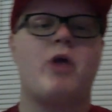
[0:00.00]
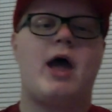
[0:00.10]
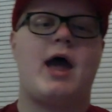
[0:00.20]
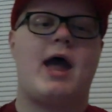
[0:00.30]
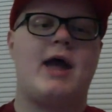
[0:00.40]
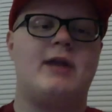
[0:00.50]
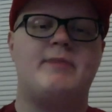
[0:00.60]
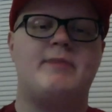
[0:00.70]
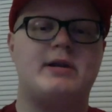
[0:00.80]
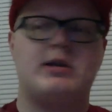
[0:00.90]
And it'd
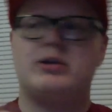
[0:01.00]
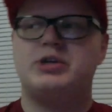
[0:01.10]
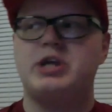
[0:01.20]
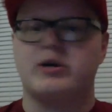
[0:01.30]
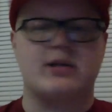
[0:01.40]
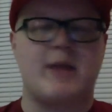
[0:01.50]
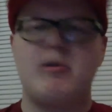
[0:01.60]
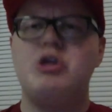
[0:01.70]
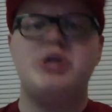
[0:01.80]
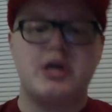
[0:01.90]
been years. I
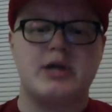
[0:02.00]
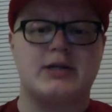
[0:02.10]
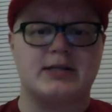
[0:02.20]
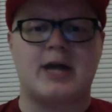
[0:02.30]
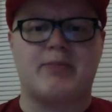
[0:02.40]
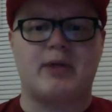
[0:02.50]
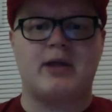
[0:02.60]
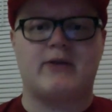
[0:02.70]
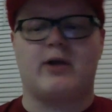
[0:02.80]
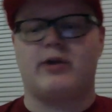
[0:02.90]
mean, years since I had played
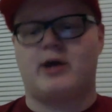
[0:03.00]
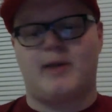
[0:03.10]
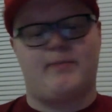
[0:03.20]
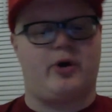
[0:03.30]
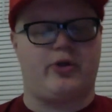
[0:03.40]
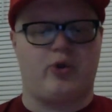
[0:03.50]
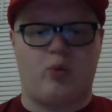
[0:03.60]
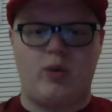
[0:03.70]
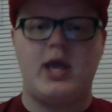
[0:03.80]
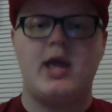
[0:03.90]
Zelda. I bought the
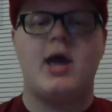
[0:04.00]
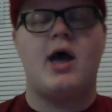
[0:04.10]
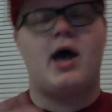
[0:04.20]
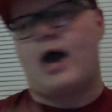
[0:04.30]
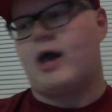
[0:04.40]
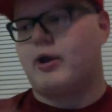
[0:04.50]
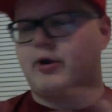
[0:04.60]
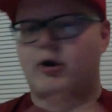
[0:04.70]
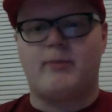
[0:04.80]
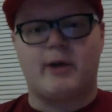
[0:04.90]
Wii. I had
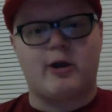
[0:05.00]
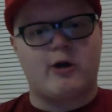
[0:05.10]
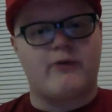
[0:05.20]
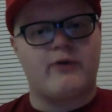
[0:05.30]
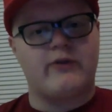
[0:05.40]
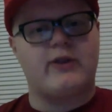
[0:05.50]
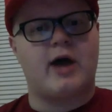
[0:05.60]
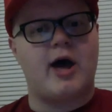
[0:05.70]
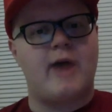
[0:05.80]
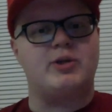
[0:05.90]
my girlfriend at the
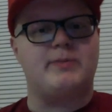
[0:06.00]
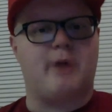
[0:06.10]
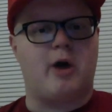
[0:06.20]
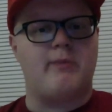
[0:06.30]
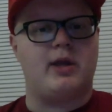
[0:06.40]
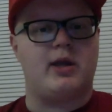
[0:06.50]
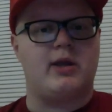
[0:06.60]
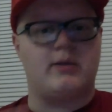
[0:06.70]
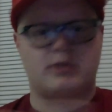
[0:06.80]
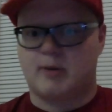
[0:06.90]
time. She bought me
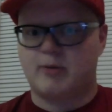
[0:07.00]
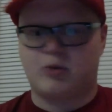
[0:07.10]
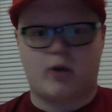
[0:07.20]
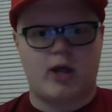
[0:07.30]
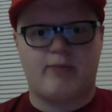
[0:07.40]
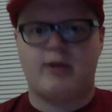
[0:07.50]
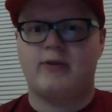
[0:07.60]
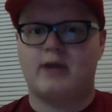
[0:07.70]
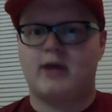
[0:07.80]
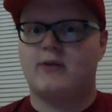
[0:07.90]
Twilight
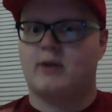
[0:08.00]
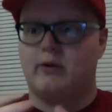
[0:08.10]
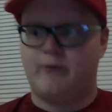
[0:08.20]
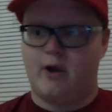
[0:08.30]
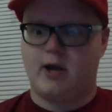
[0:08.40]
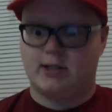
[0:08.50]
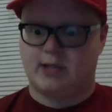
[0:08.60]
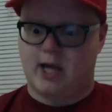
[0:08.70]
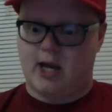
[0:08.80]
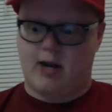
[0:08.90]
Princess. I was very
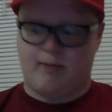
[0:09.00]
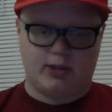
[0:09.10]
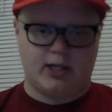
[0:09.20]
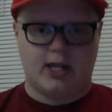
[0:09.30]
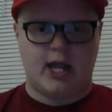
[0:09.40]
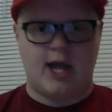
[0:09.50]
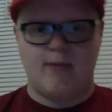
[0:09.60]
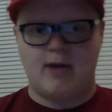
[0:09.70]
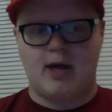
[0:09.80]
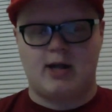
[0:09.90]
excited. I put the game
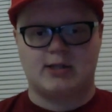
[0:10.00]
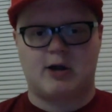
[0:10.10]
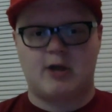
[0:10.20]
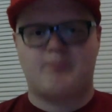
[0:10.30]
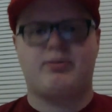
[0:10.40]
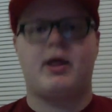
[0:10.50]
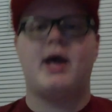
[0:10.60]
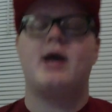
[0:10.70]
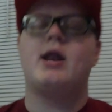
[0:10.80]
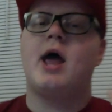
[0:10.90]
in. I started
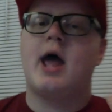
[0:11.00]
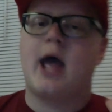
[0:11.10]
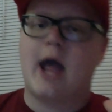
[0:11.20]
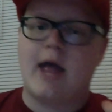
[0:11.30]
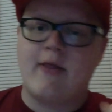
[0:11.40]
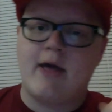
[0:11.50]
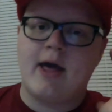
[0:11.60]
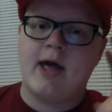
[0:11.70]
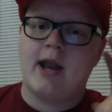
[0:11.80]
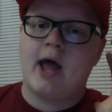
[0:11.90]
playing. And
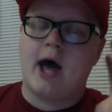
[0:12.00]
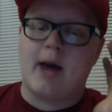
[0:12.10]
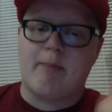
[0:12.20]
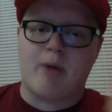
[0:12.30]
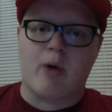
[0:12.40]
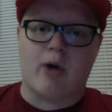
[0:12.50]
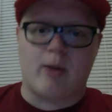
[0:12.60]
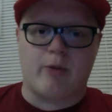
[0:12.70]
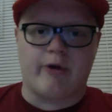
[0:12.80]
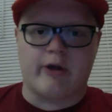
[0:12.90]
then I broke up
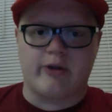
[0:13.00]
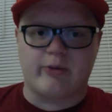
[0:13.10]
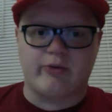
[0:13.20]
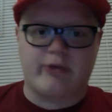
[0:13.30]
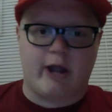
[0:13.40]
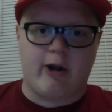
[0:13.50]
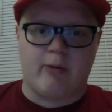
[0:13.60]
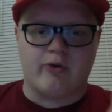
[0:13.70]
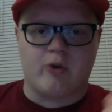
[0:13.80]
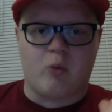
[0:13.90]
with her because it was terrible. It
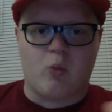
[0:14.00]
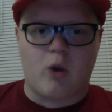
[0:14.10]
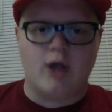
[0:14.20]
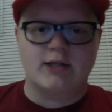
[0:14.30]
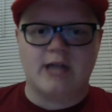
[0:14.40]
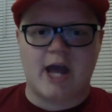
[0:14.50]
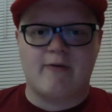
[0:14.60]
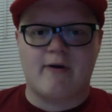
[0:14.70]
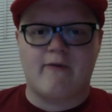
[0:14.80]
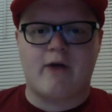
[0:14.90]
was the worst game I've
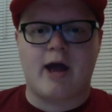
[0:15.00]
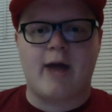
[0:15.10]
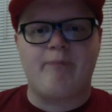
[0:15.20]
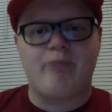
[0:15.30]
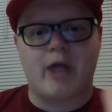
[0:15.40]
ever had. And